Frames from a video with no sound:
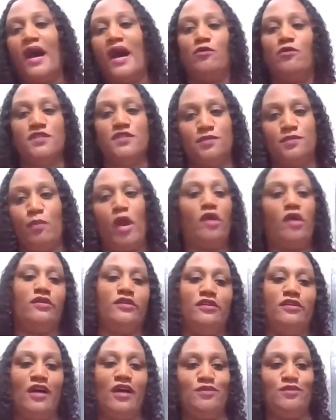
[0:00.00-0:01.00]
I was smart.
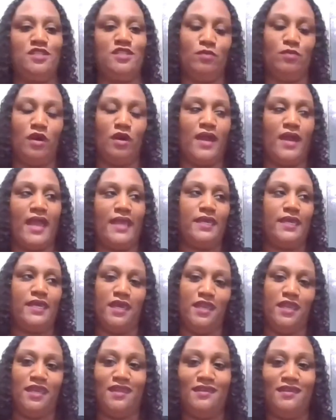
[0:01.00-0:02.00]
I'm smart. I
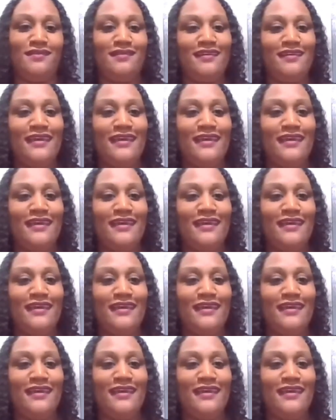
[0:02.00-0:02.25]
get it.